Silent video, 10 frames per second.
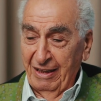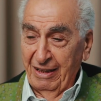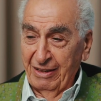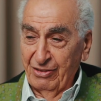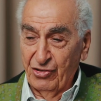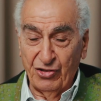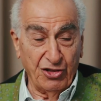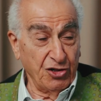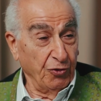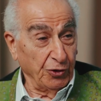and
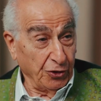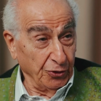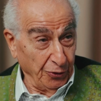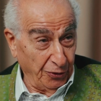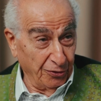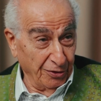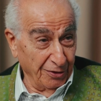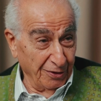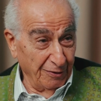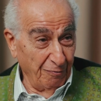search for truth.